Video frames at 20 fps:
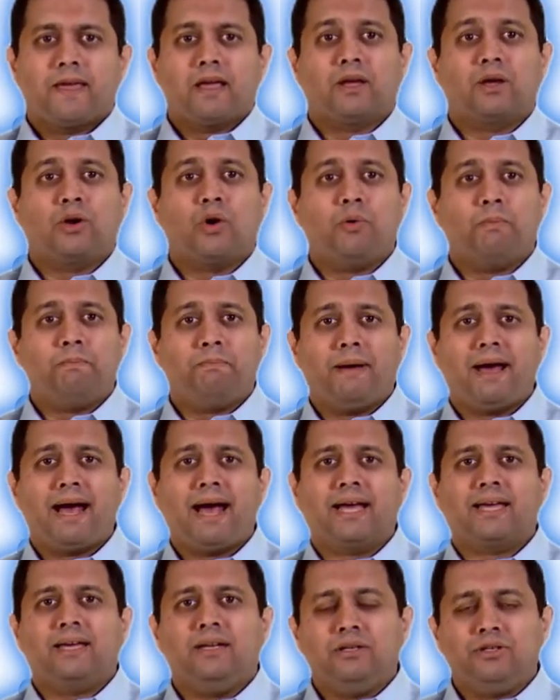Go
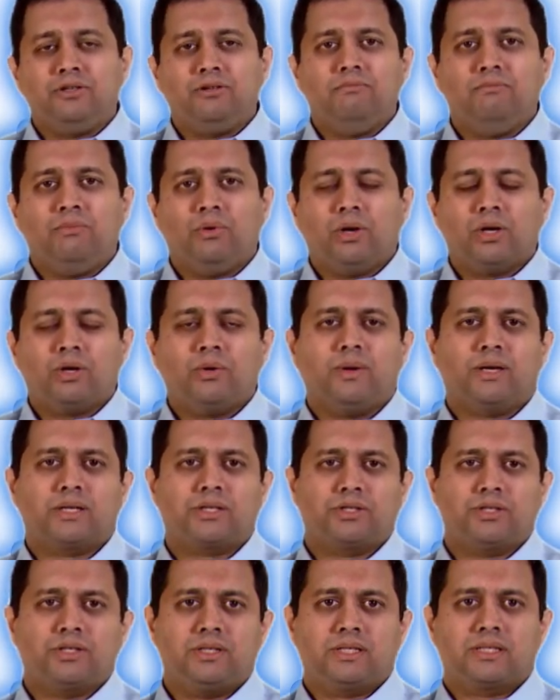back and do more
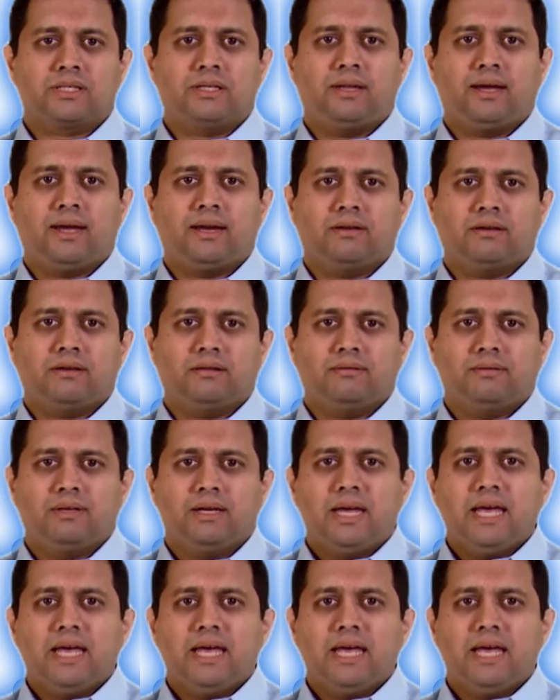questions later,